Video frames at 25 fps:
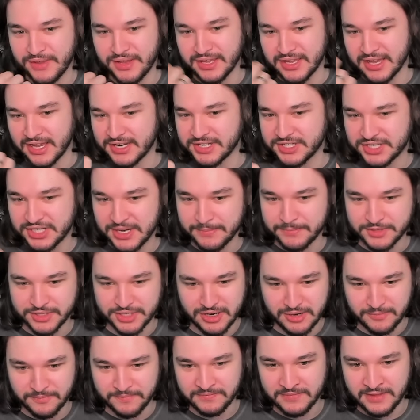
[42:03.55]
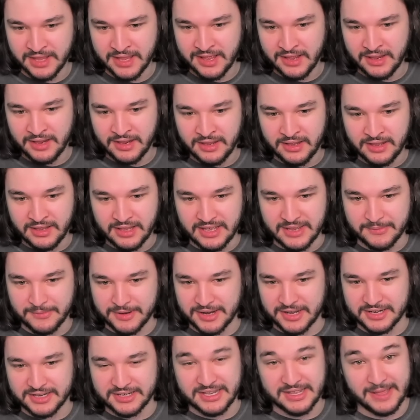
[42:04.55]
gunship. Sure. We're
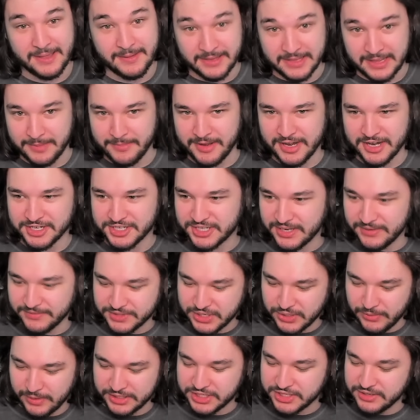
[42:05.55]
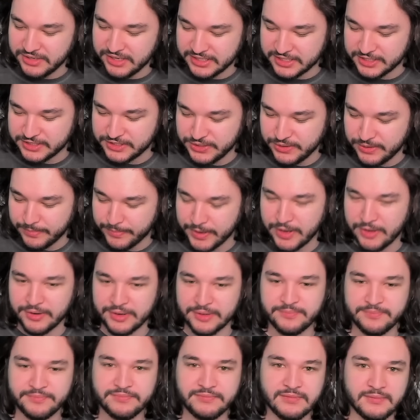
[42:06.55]
gonna claim initiative. Do what you need to do,
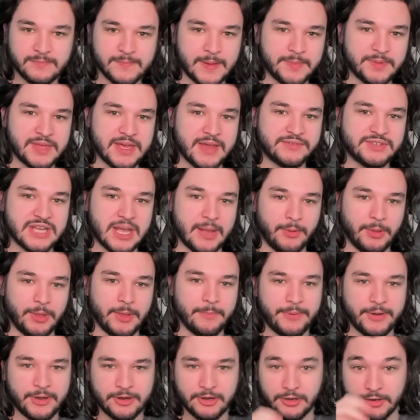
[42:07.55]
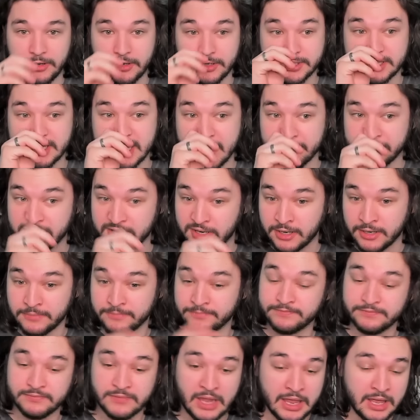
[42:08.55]
opponent. Maybe they have double Imperial
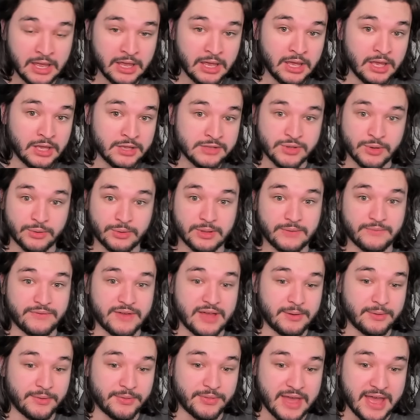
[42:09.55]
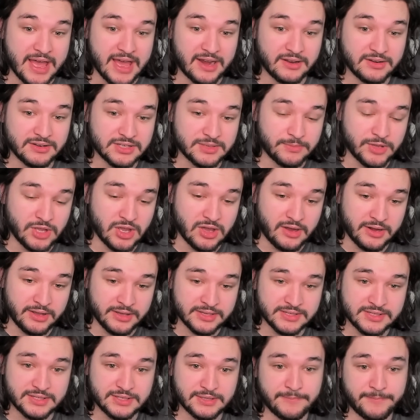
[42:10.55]
Interceptor. Totally fine with that, to be
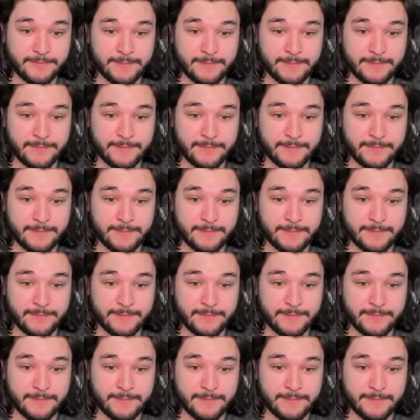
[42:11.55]
honest.